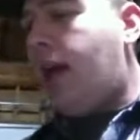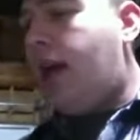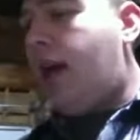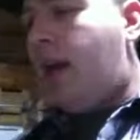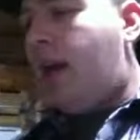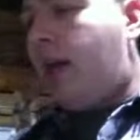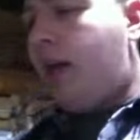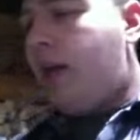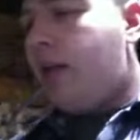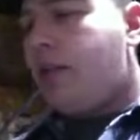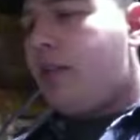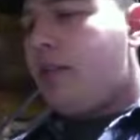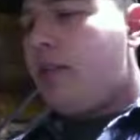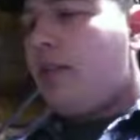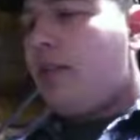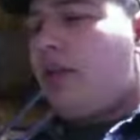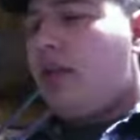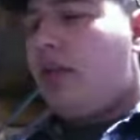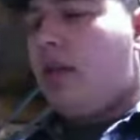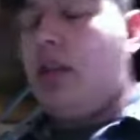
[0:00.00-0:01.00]
And
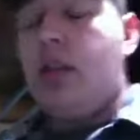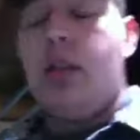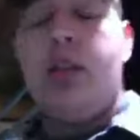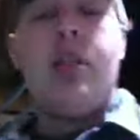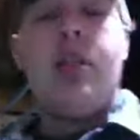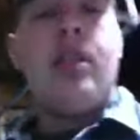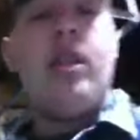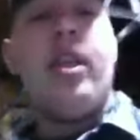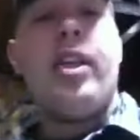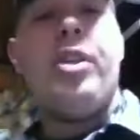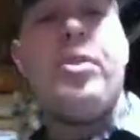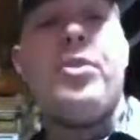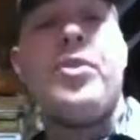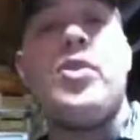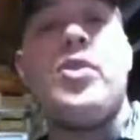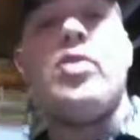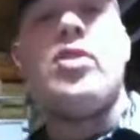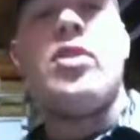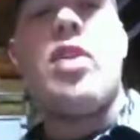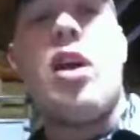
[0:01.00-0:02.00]
you got to use
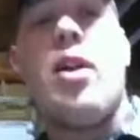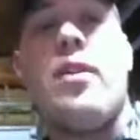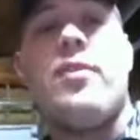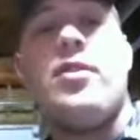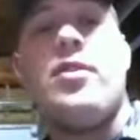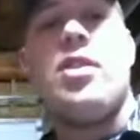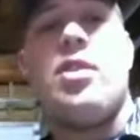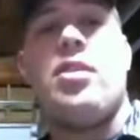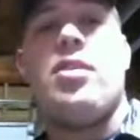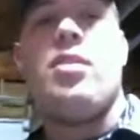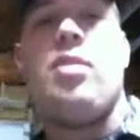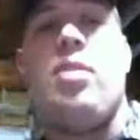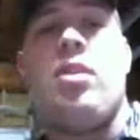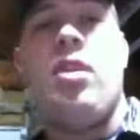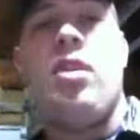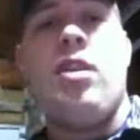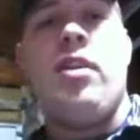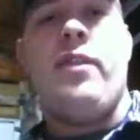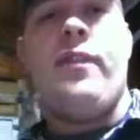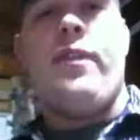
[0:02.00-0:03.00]
soft
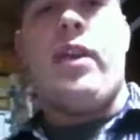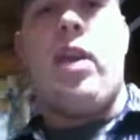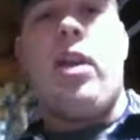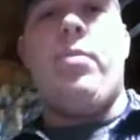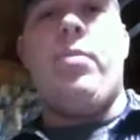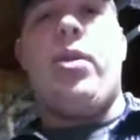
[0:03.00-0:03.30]
fire